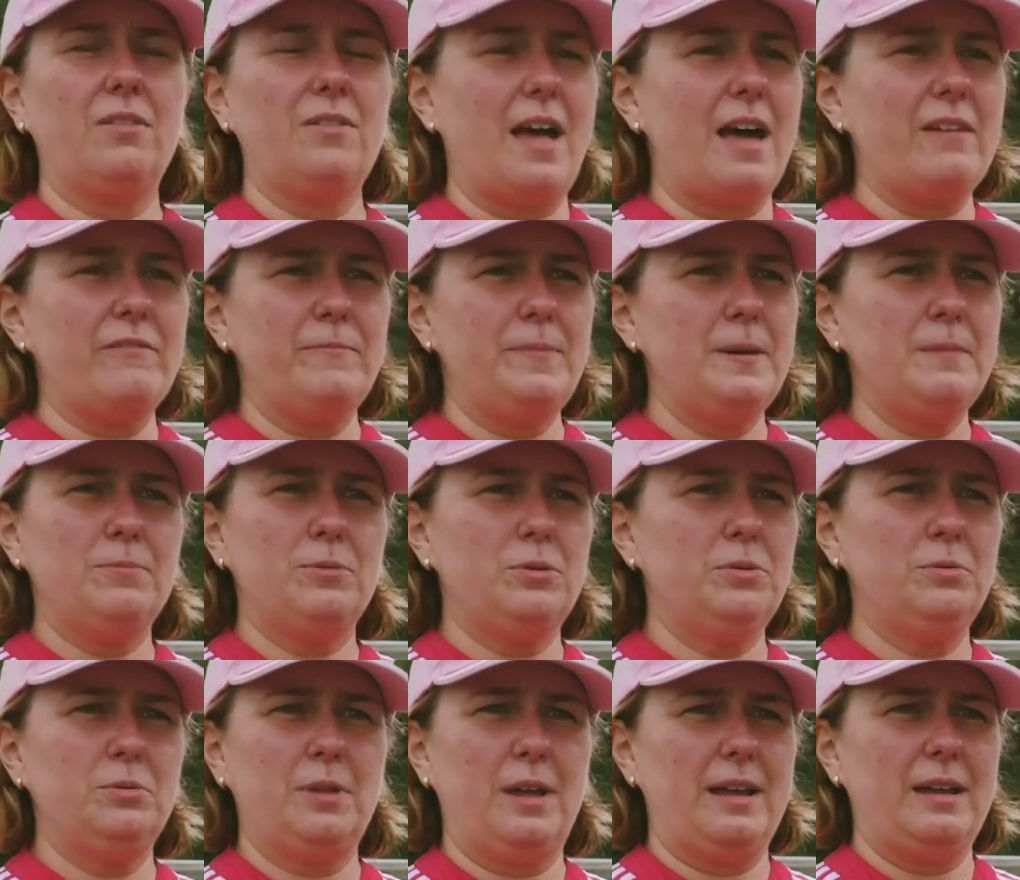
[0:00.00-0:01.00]
A lot of people
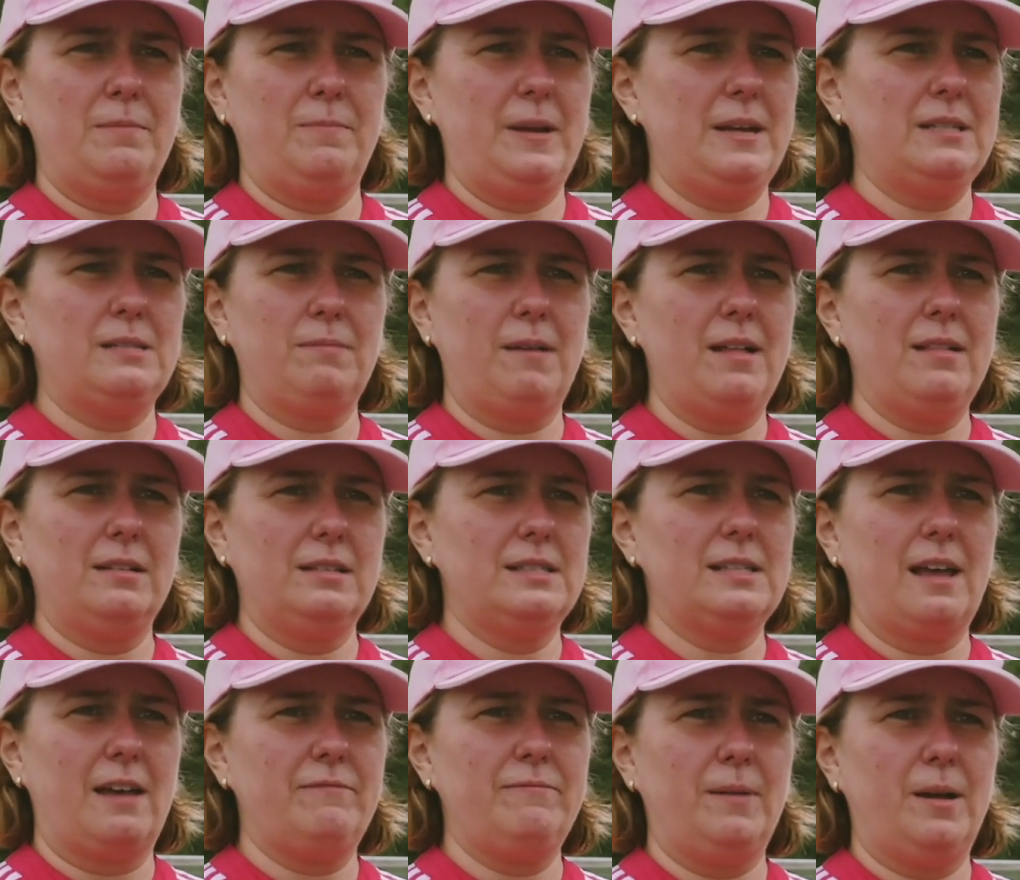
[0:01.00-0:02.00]
who like baseball and
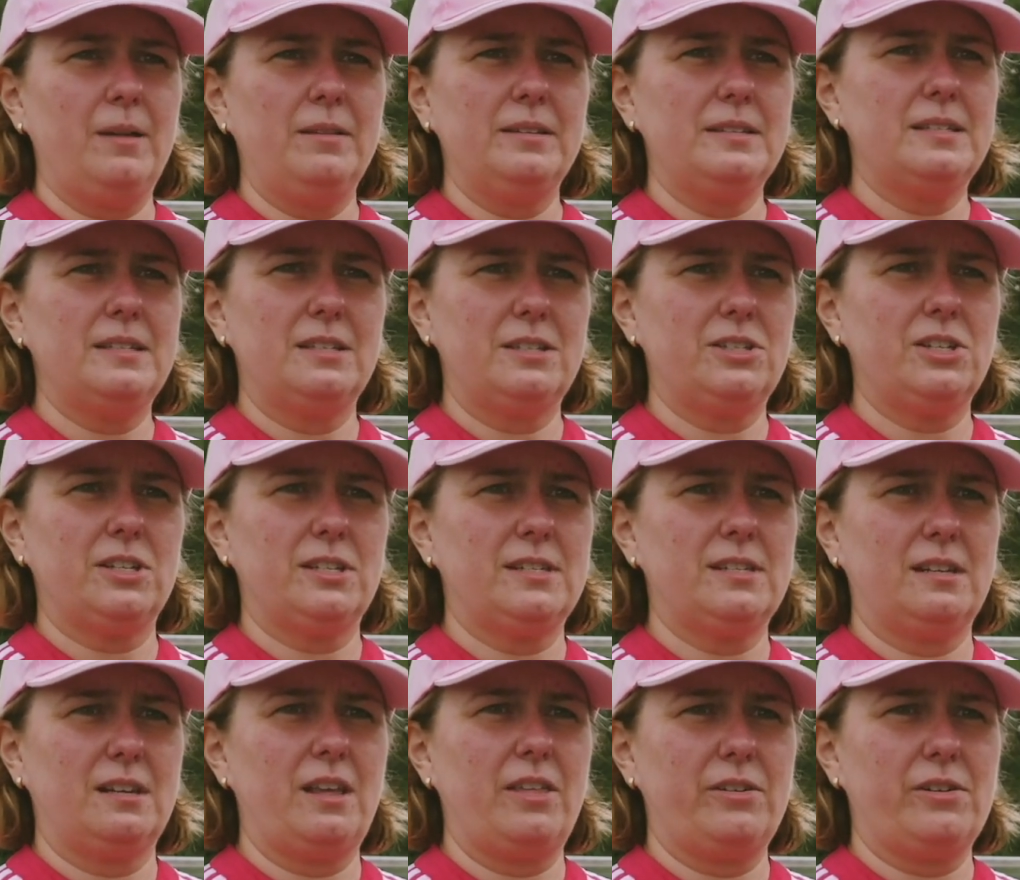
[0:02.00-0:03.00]
softball, this is just
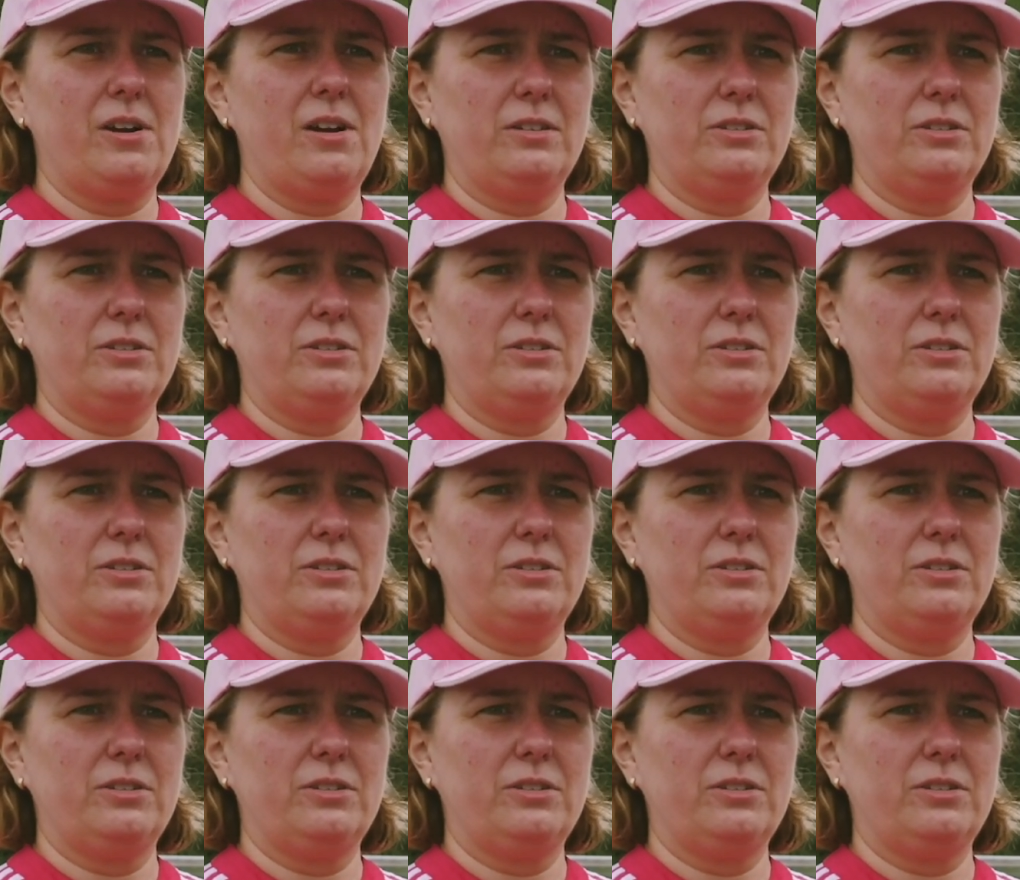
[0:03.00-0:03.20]
another